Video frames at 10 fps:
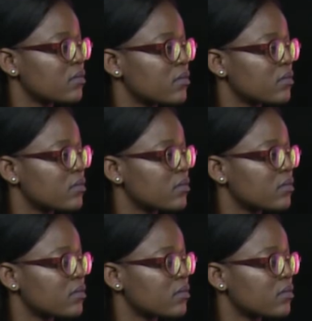
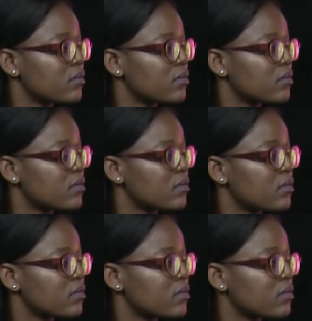
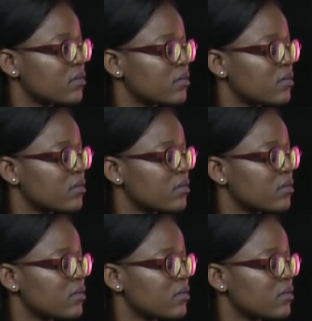(not speaking)